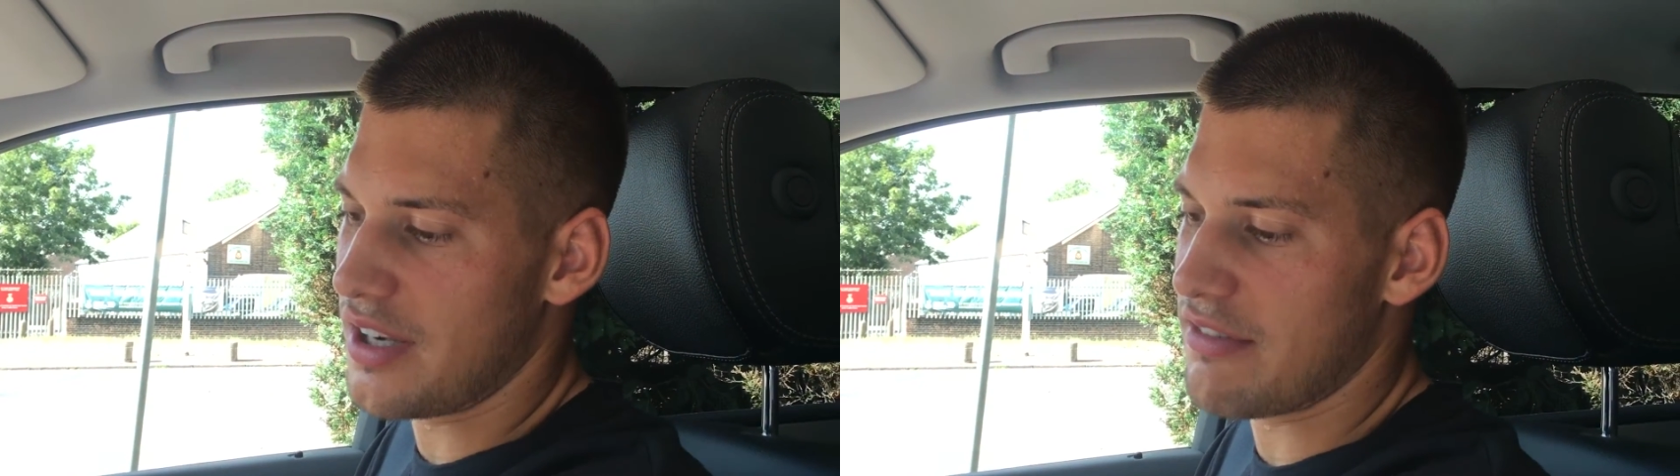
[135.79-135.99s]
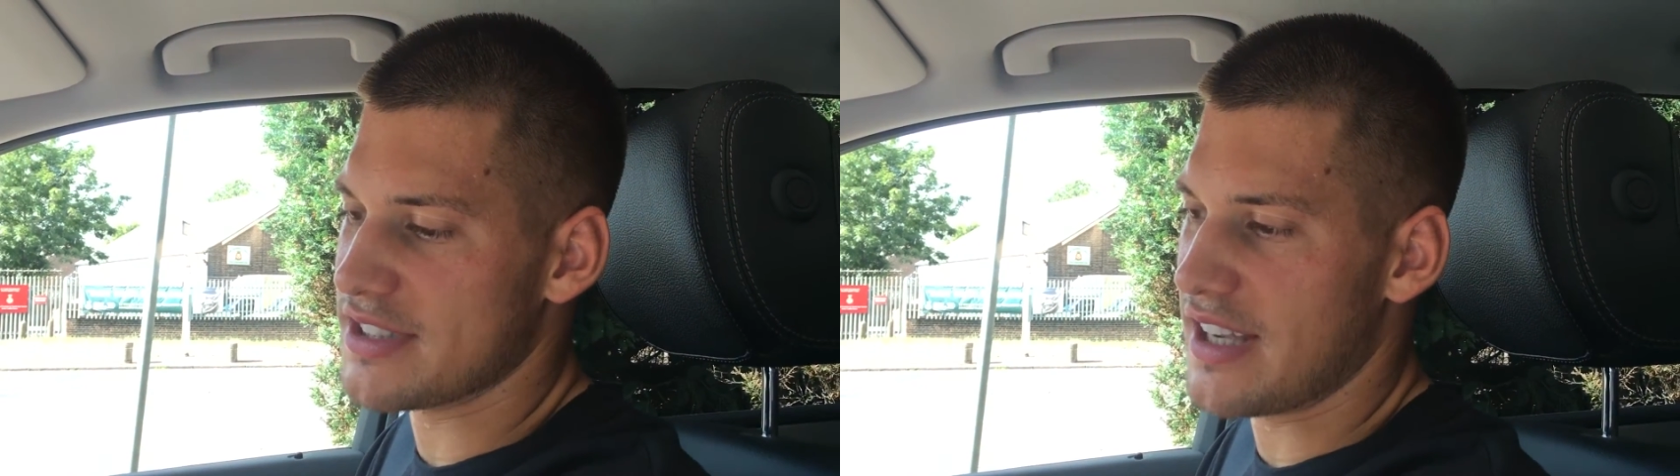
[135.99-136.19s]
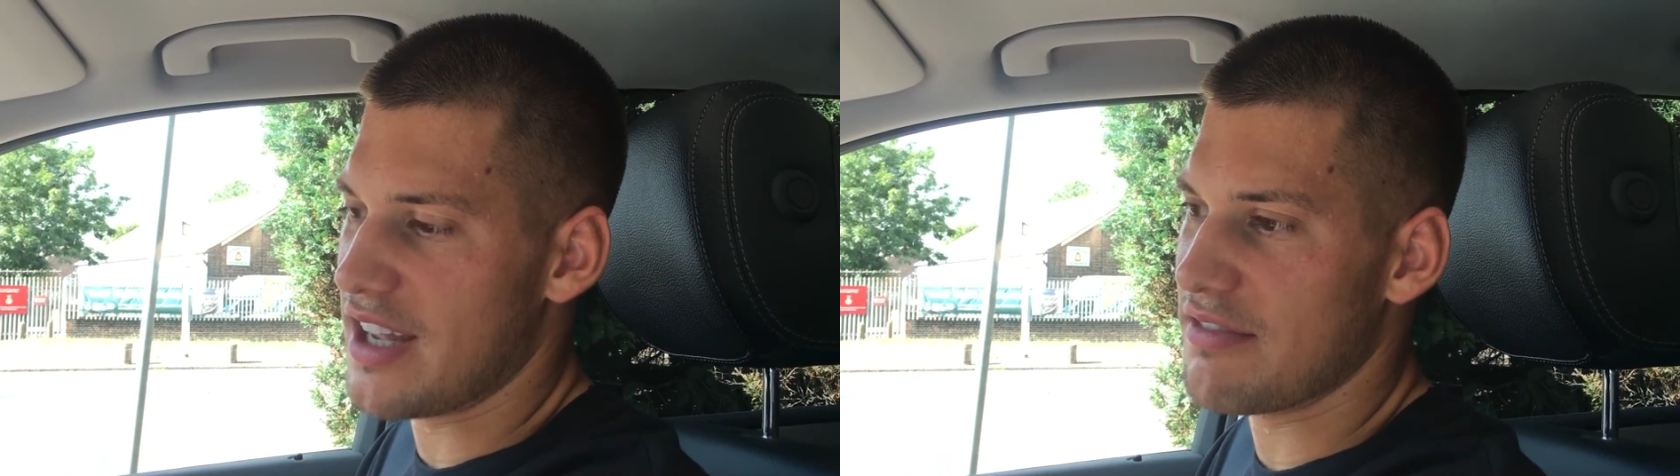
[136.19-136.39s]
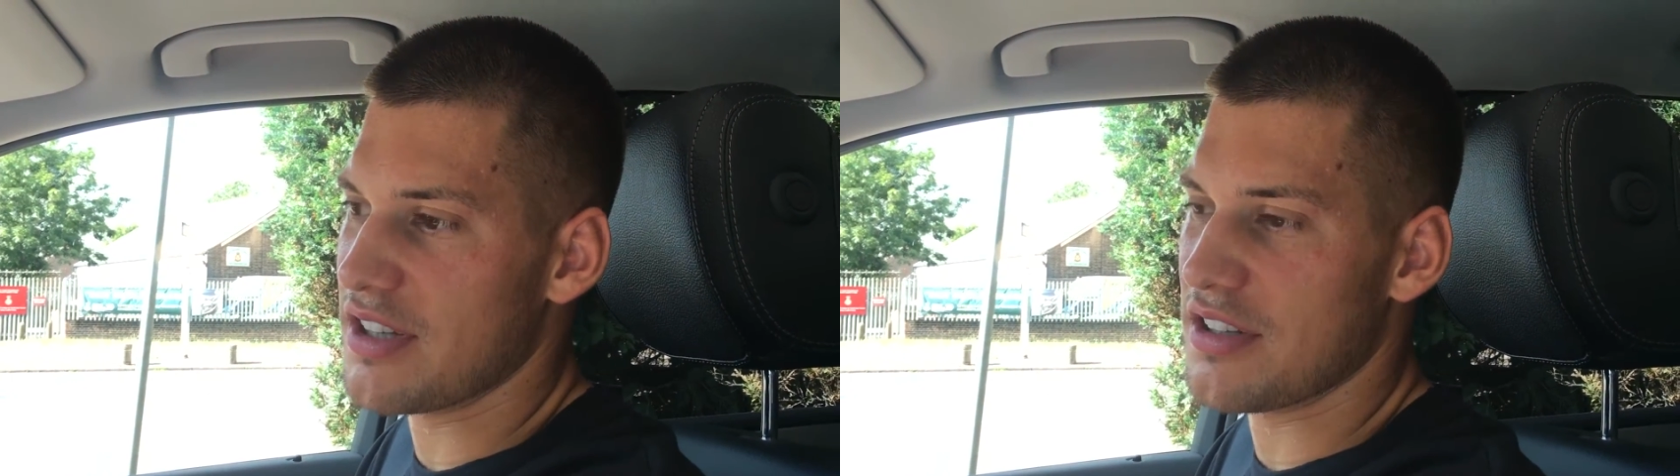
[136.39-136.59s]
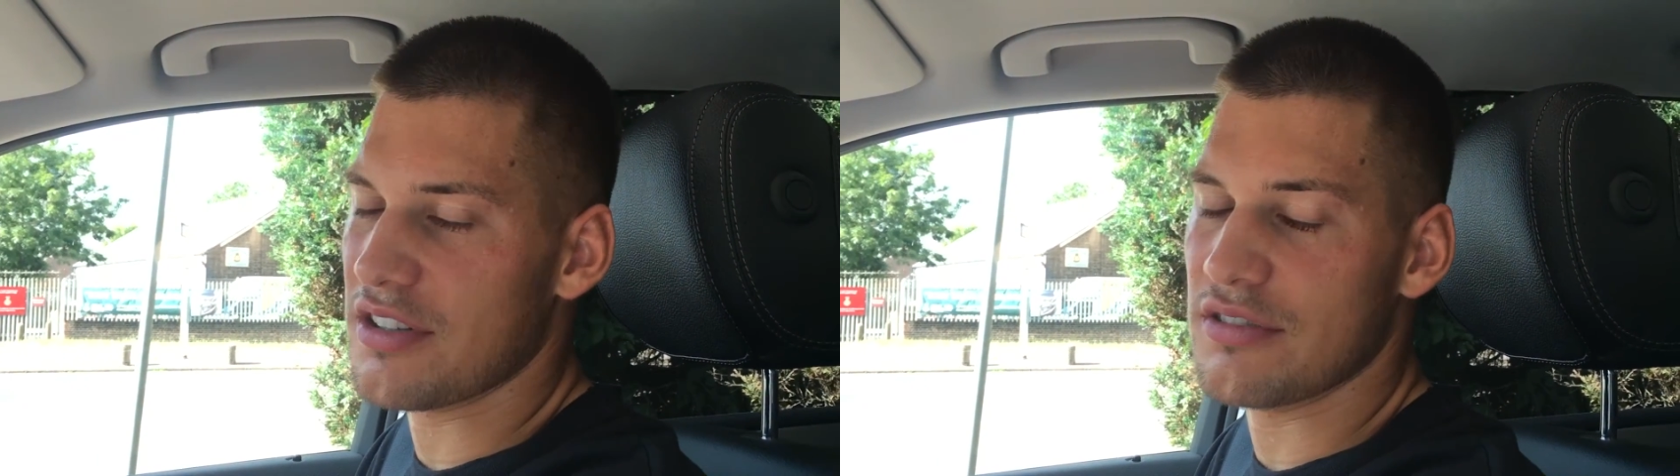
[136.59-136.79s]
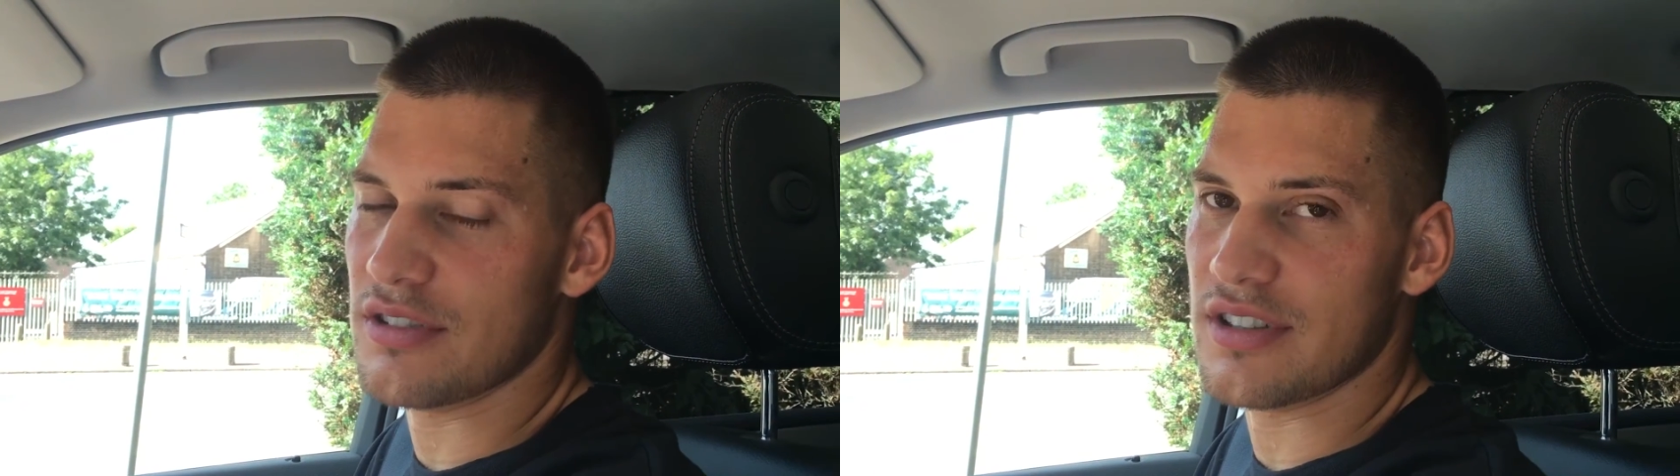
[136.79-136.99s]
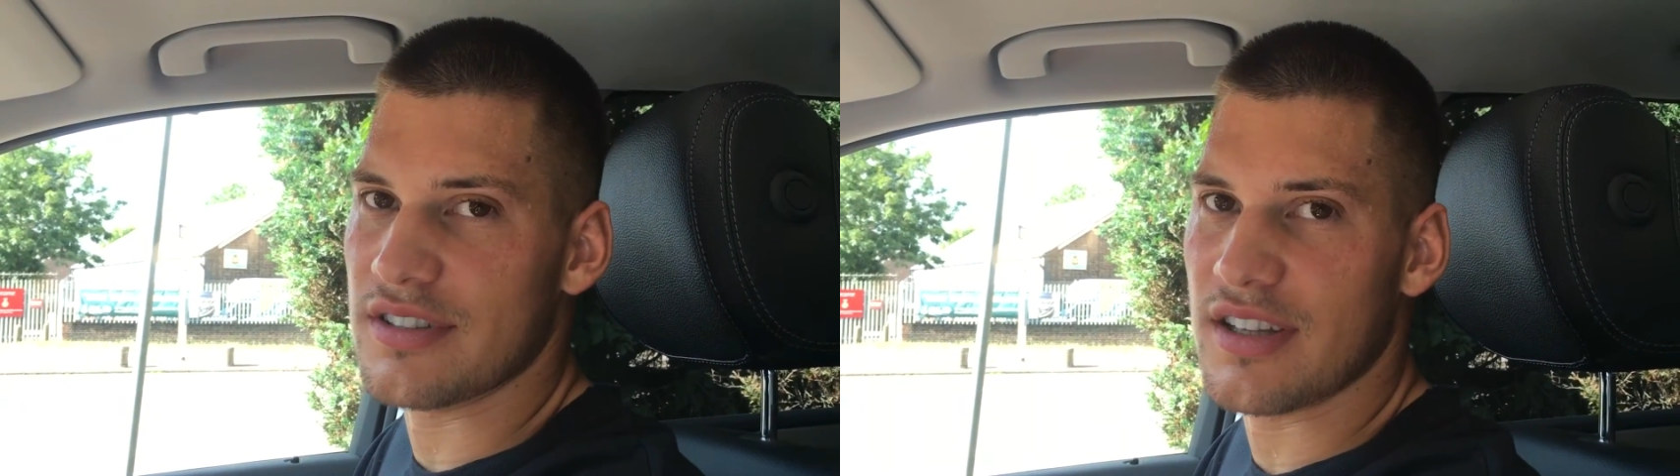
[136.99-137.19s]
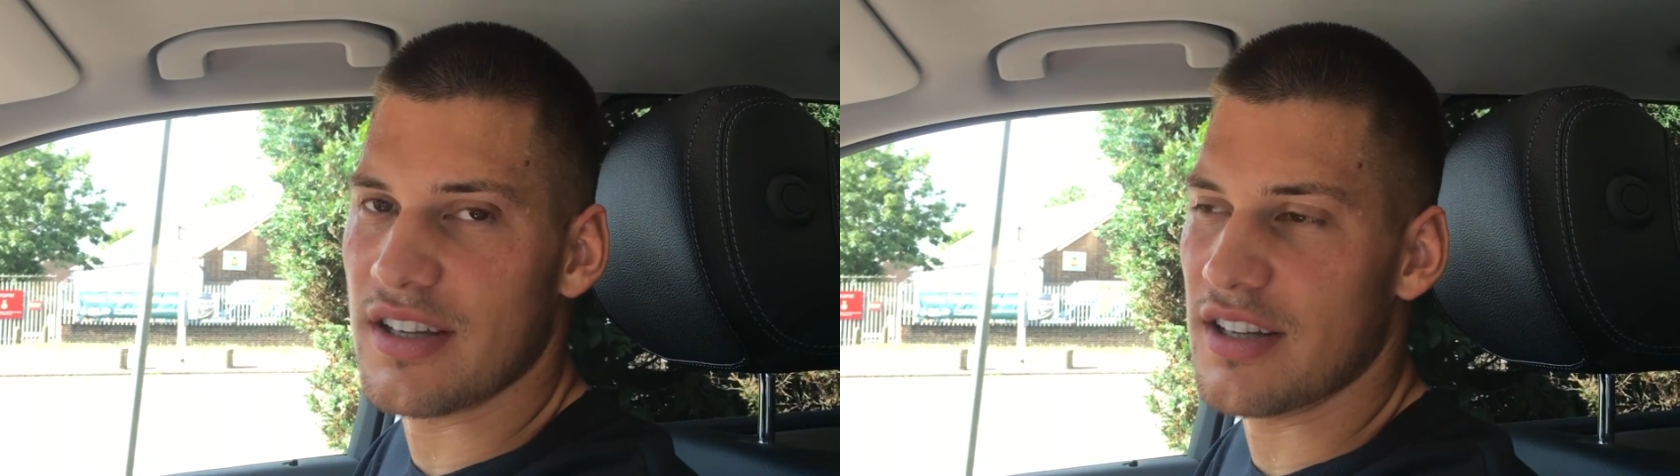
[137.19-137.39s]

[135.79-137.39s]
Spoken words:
never say never, you know, and